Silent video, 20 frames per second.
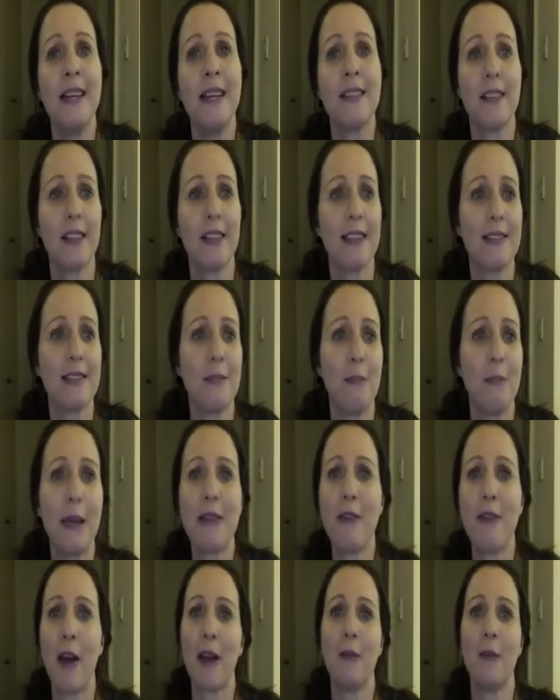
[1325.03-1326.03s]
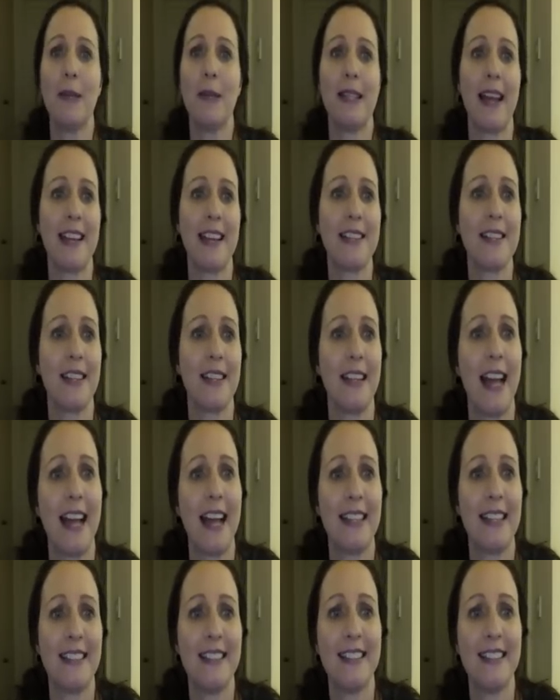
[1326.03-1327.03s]
So that's a big recommendation,
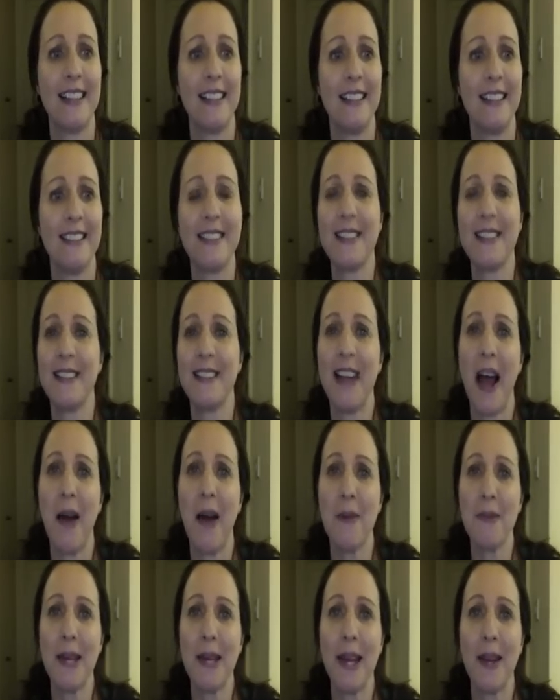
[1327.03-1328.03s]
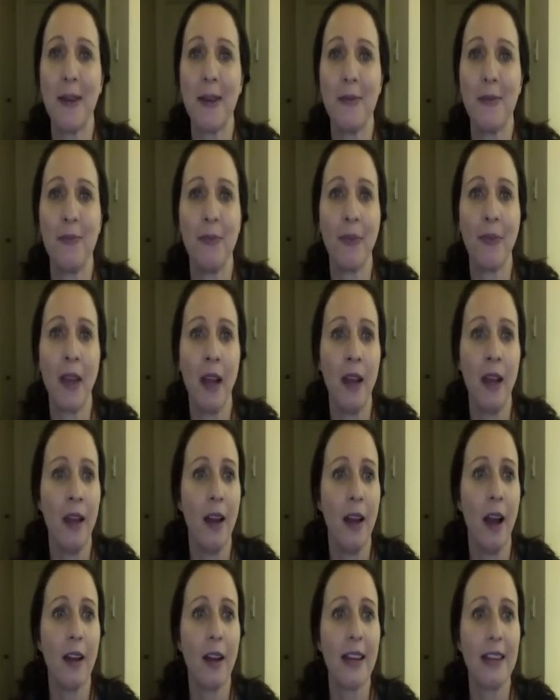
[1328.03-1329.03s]
and should help you.
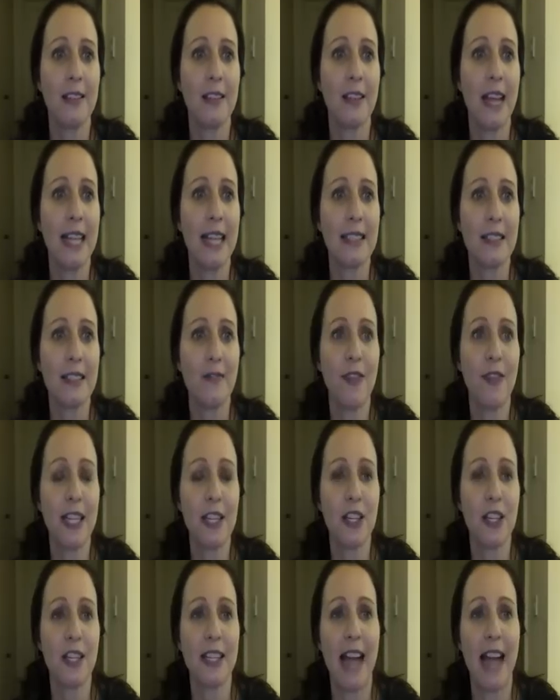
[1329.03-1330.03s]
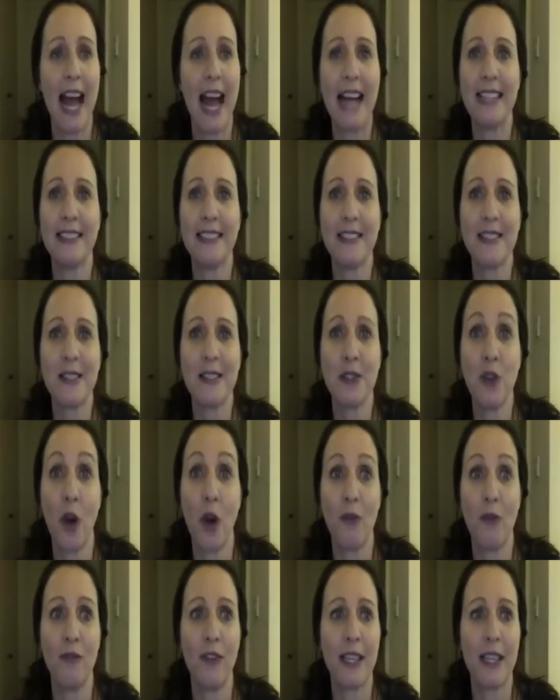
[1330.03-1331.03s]
Okay, so that's fiction and
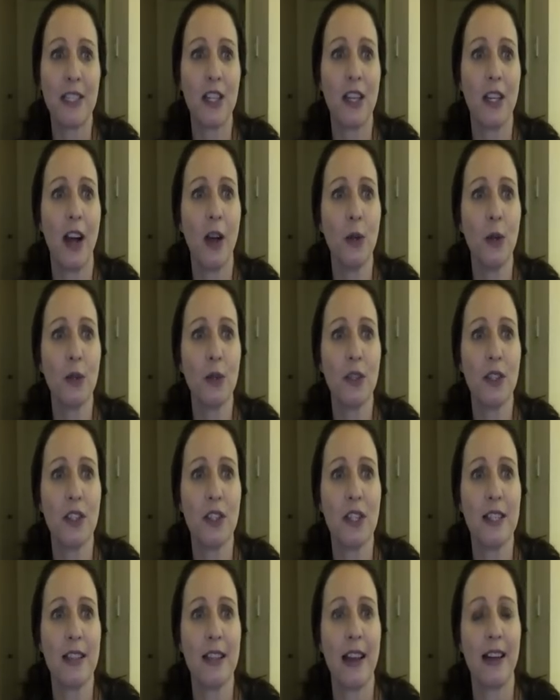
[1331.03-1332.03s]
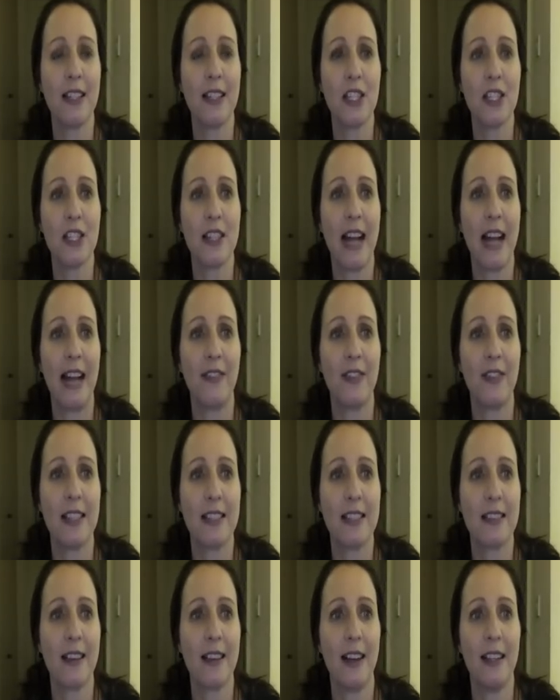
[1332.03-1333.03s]
non-fiction. I also should say I just add
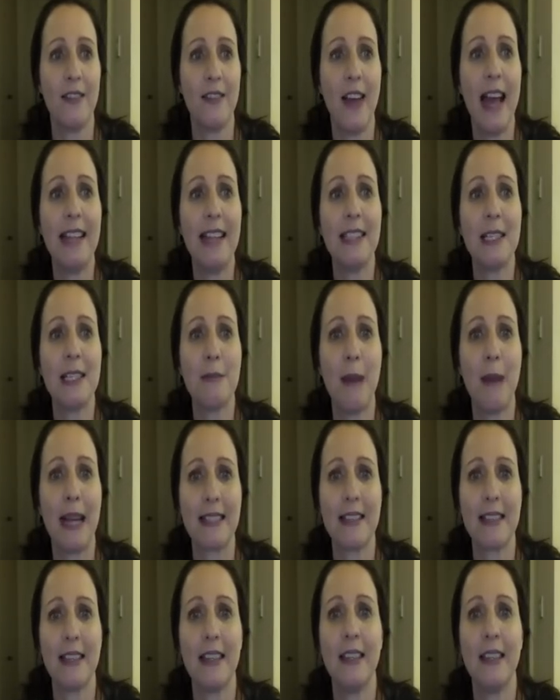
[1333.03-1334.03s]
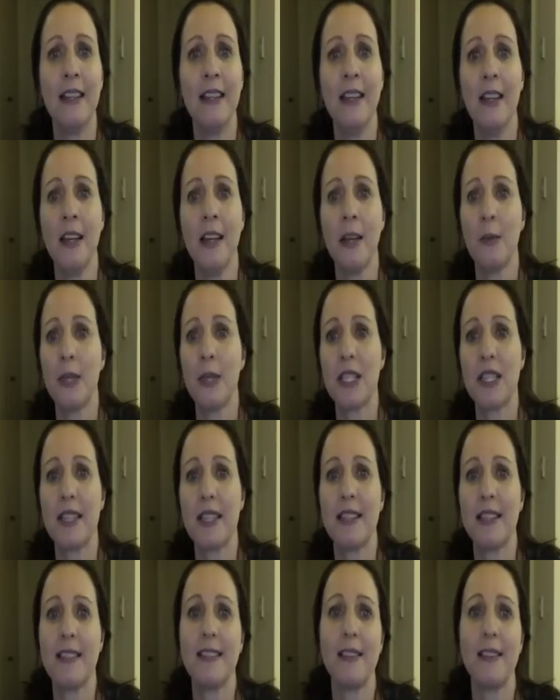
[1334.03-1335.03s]
this kind of end matter, which
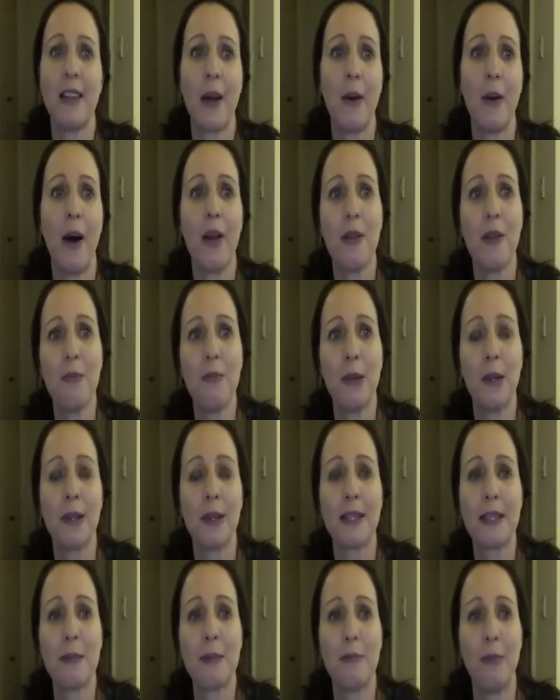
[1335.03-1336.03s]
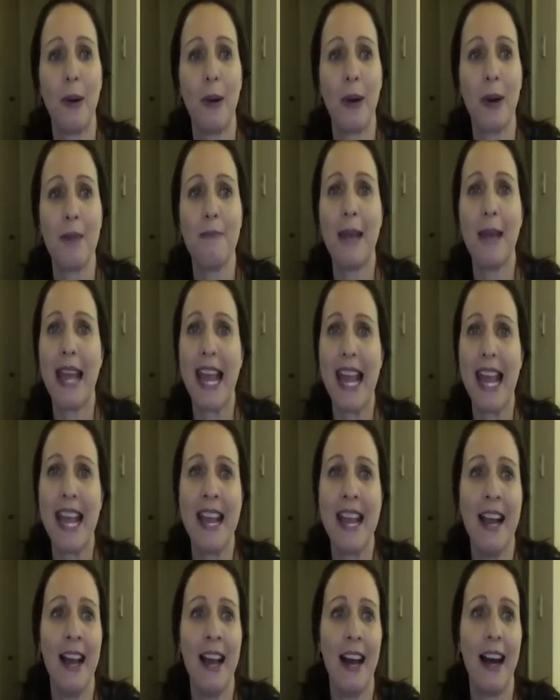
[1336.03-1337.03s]
is, other books by
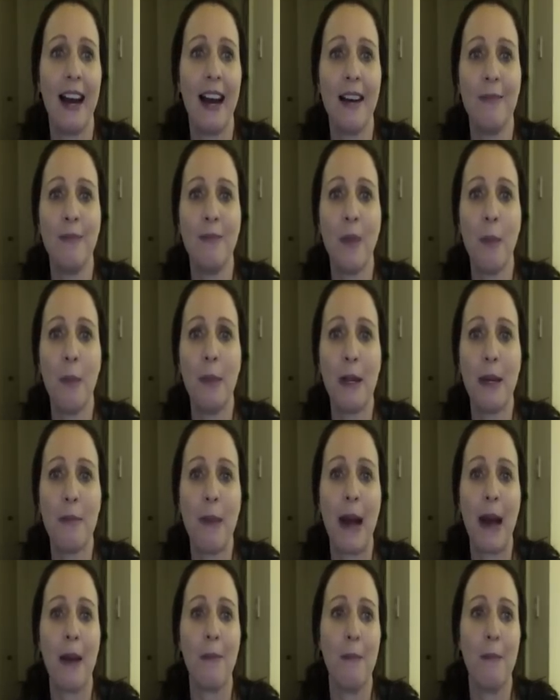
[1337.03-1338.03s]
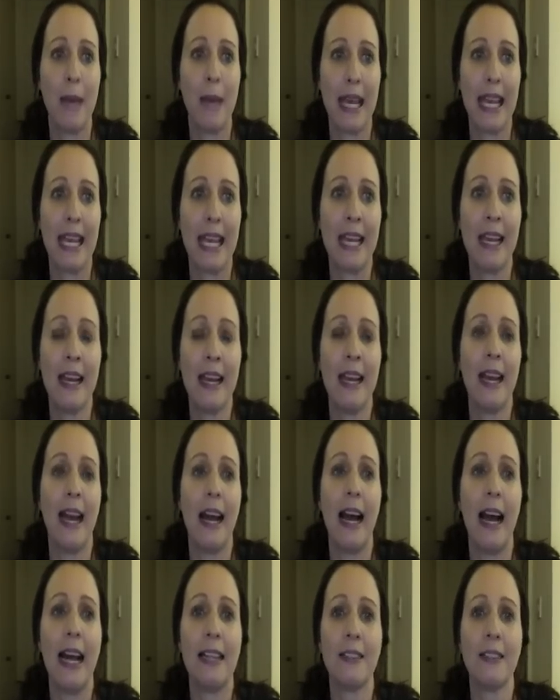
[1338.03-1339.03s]
me, a bit about me,
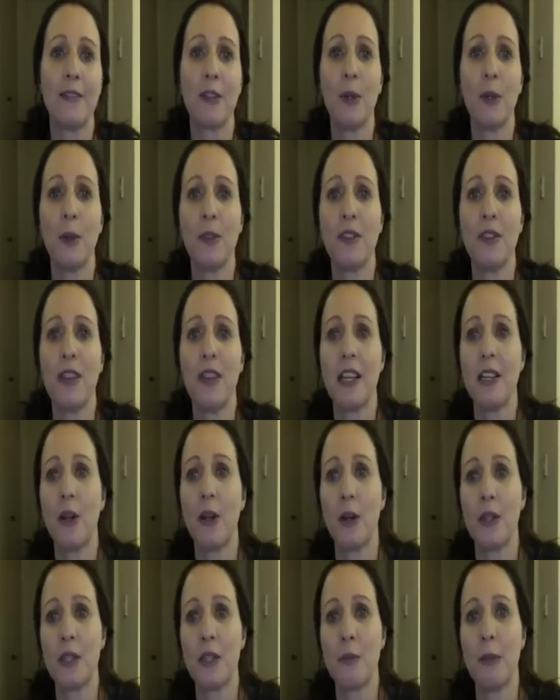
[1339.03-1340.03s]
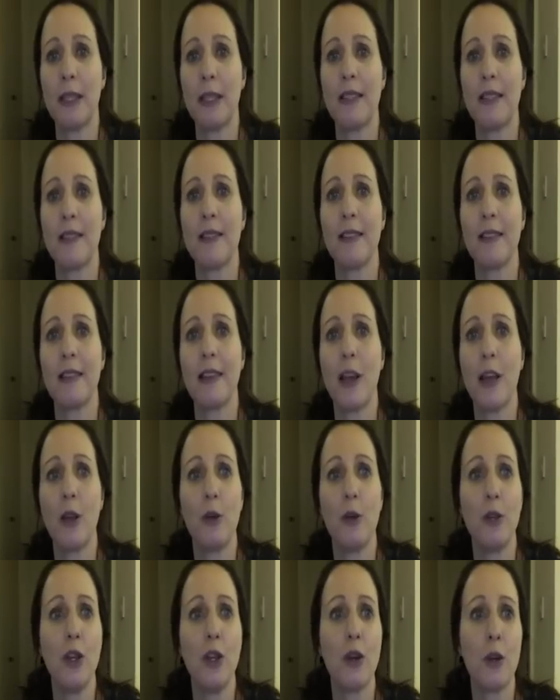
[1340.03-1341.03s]
and of course the acknowledgements. So
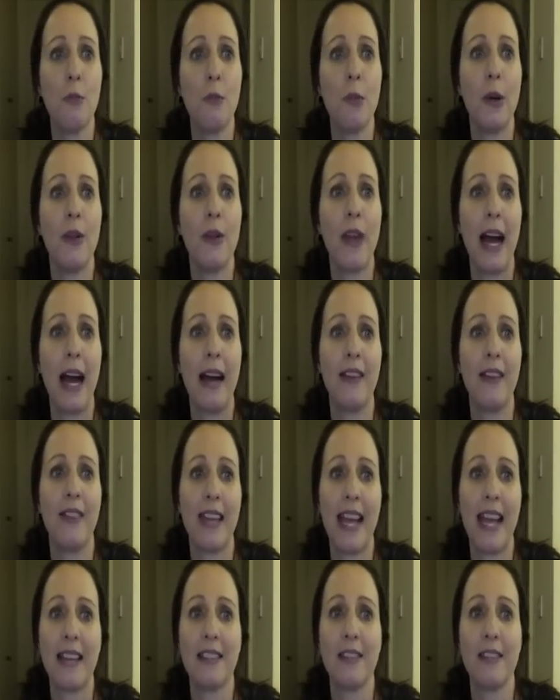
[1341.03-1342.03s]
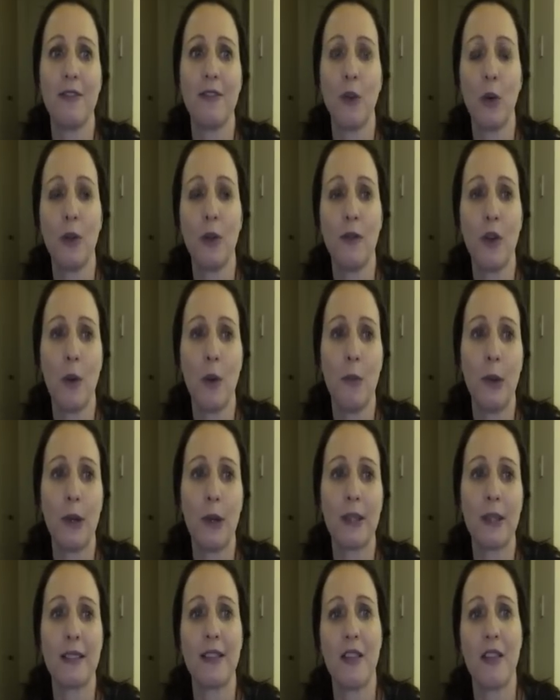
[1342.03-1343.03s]
you can put that at the end of all of your
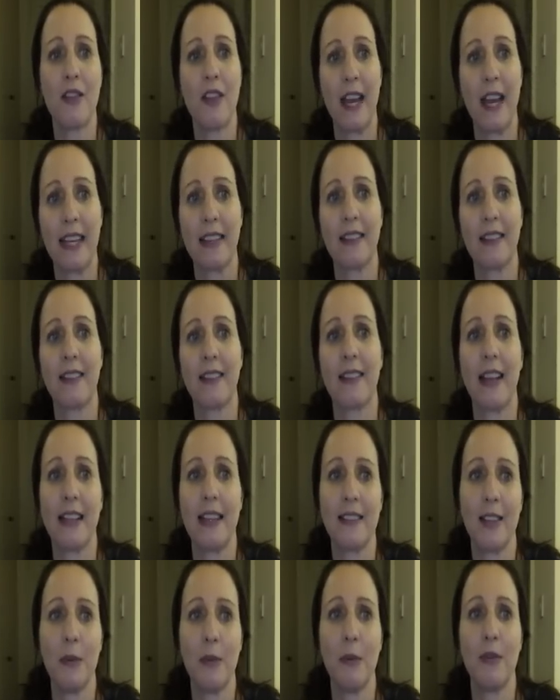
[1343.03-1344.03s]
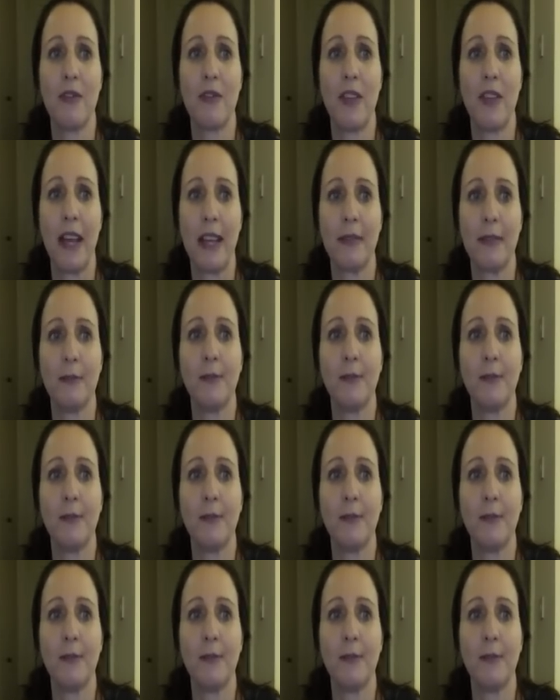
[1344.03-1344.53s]
books, the thanks, that type of thing.